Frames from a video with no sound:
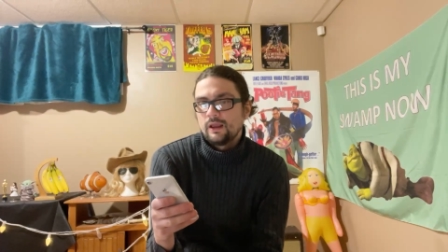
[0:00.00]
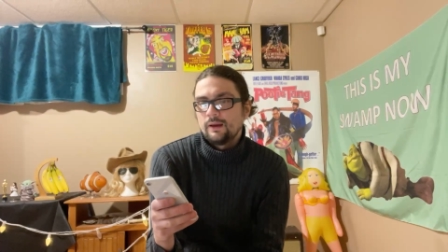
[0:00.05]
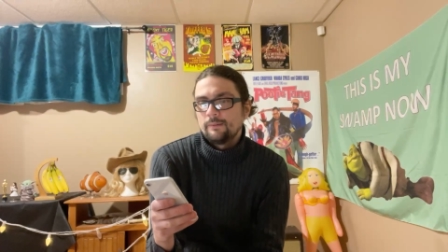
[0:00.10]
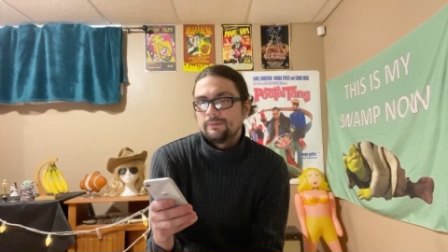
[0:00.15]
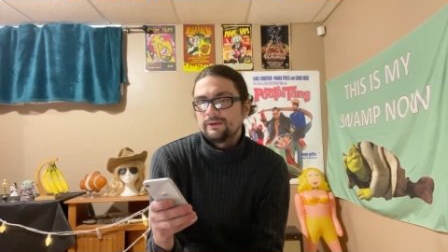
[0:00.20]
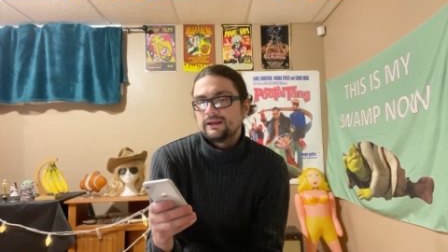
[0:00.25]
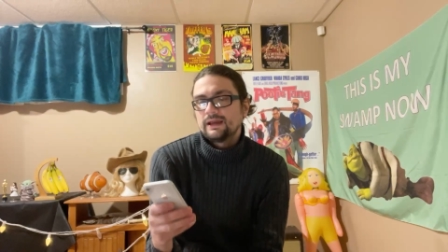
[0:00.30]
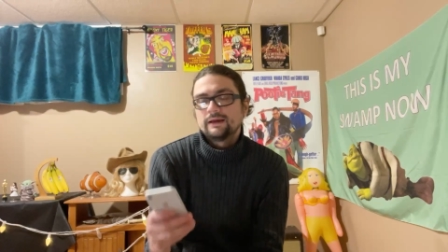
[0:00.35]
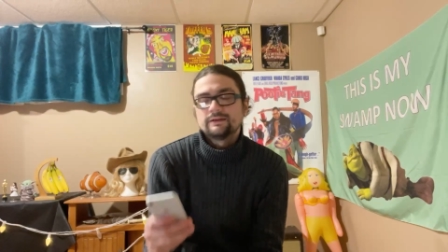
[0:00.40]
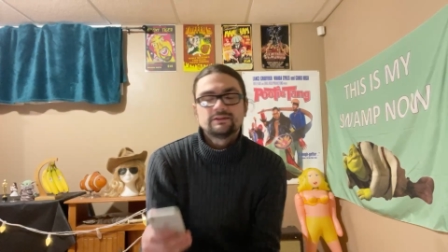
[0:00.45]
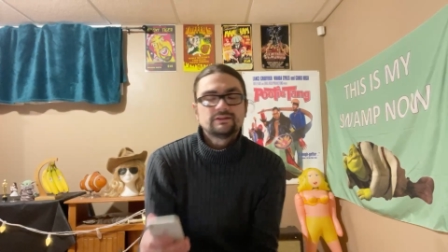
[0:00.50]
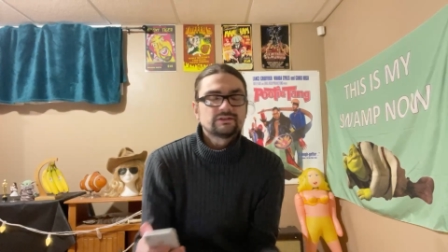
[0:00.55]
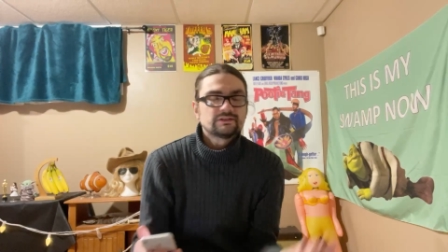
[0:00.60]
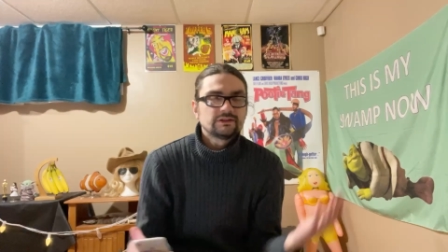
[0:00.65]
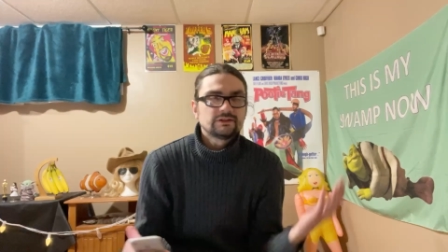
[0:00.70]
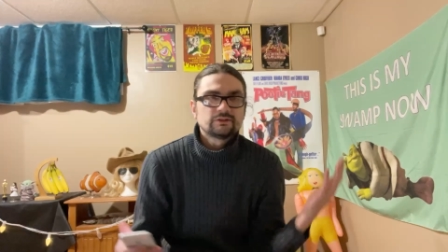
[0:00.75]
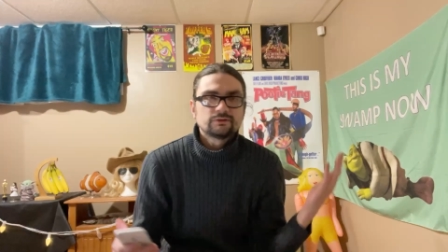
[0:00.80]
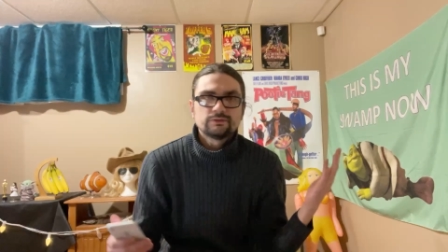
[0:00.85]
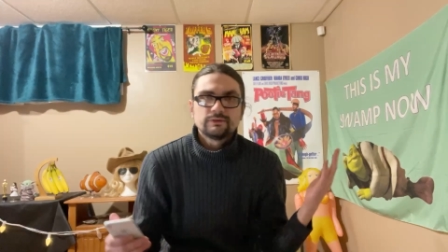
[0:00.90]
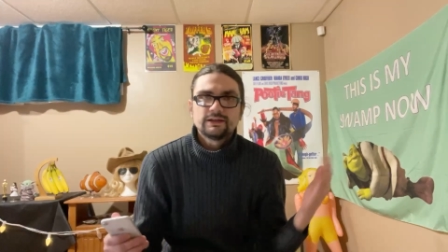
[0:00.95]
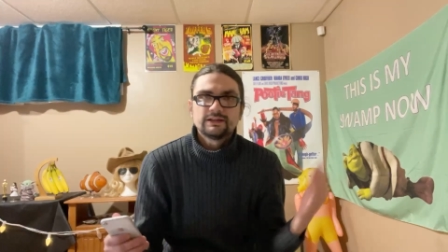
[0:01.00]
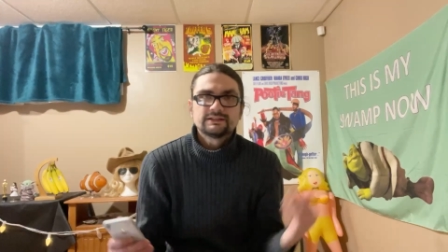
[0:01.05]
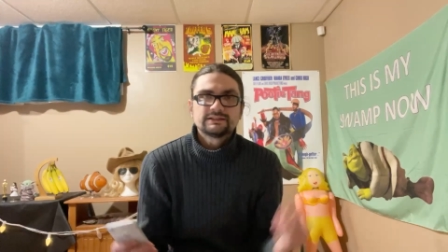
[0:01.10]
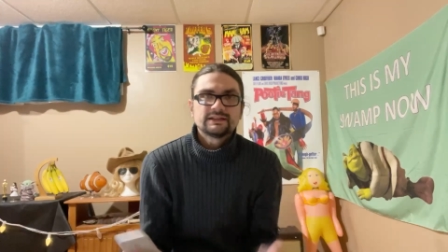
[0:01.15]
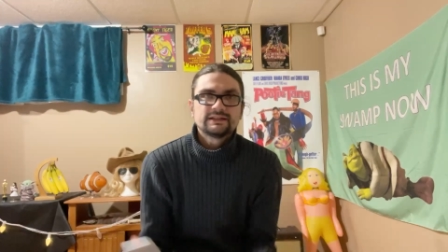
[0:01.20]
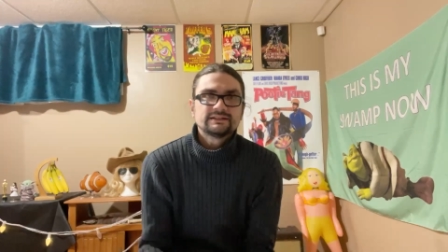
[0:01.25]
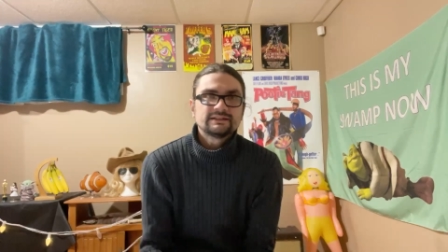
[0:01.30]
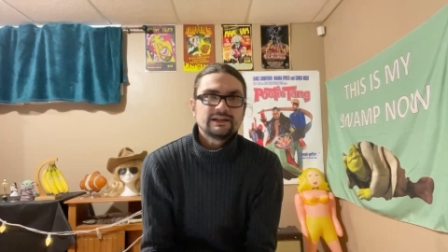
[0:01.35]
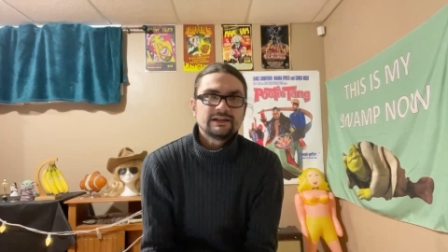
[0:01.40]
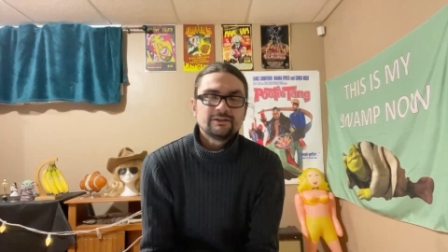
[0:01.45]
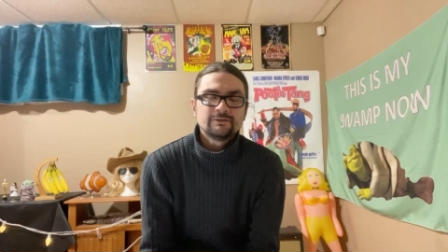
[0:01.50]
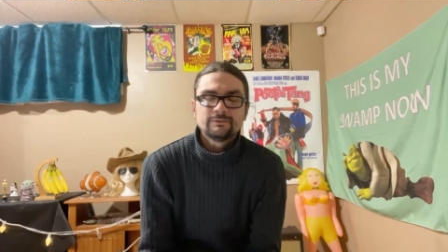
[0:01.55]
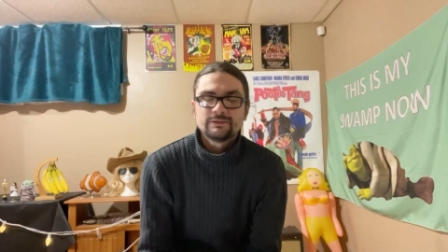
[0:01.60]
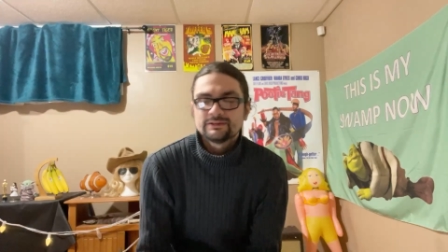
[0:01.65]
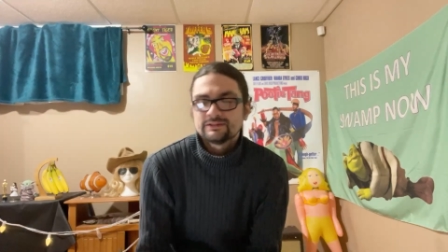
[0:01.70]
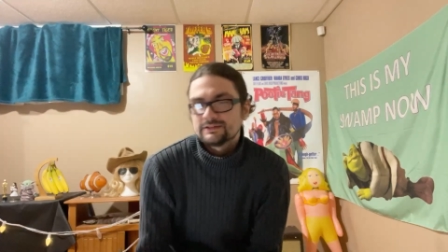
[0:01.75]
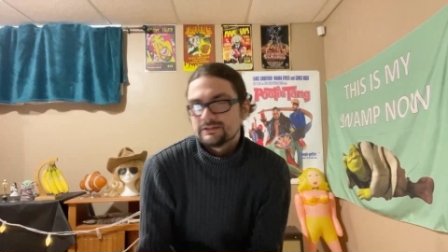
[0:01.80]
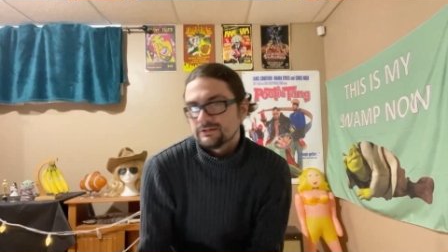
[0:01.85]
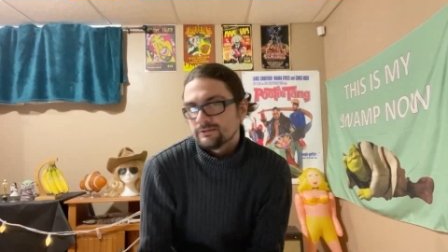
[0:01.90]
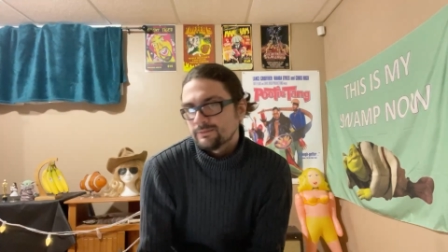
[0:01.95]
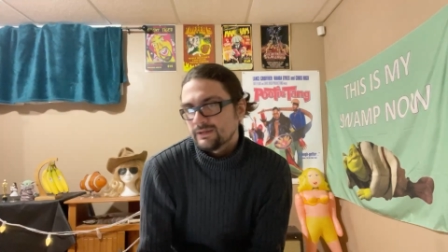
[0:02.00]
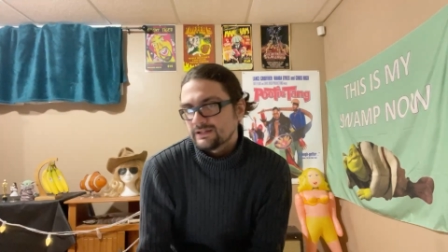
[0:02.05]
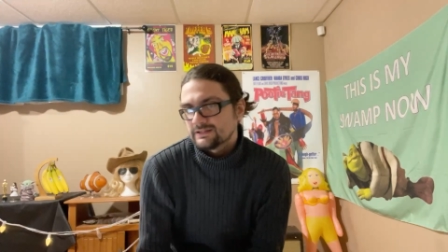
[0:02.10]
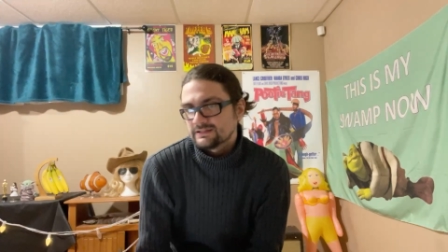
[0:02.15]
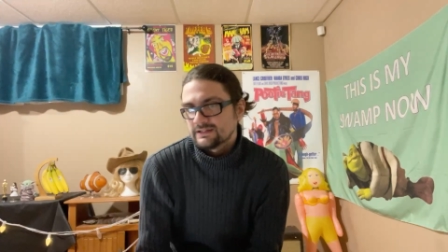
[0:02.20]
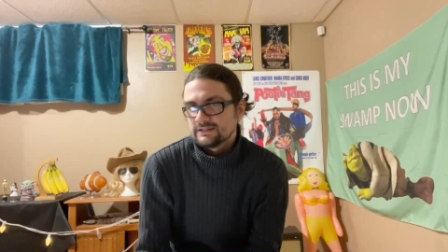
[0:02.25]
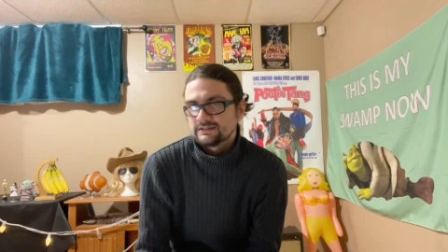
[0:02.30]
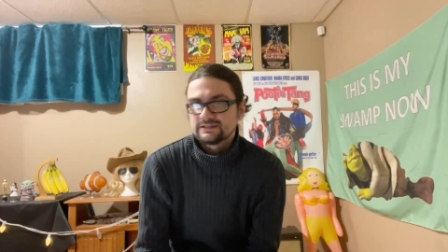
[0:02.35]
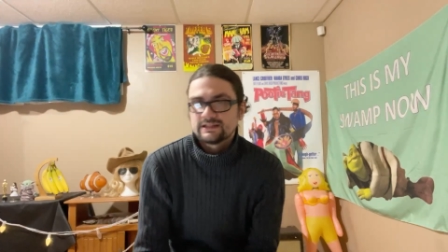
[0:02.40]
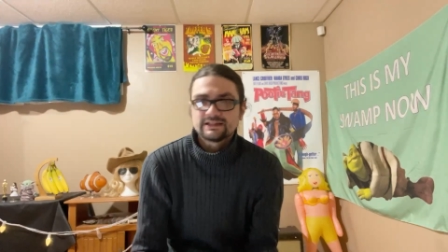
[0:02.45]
But yeah, just the twist has elements that don't make sense.